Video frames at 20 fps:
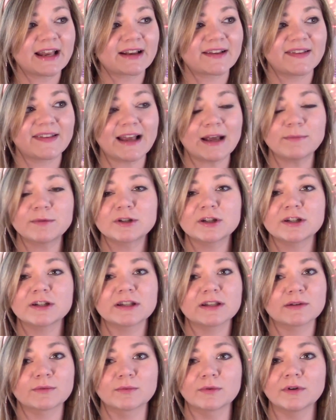exception
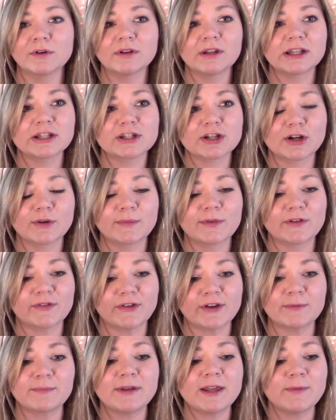to the rule in terms of
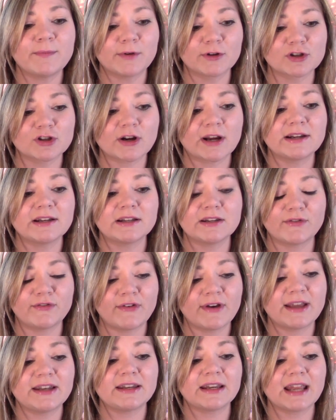like people trying to
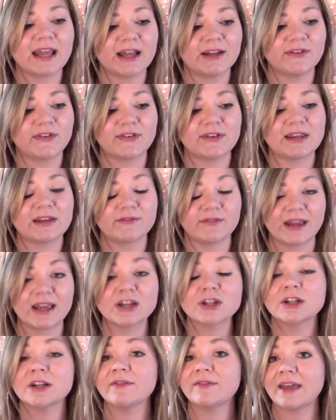defend against the
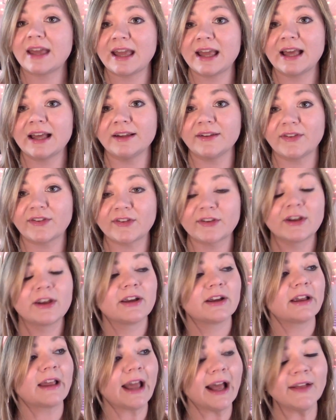invasion of the ants,
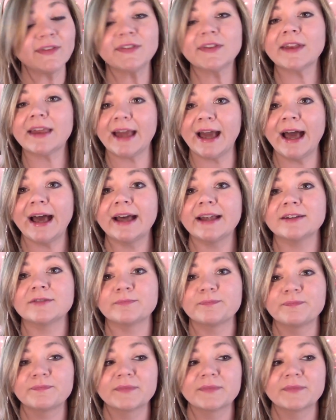guess again.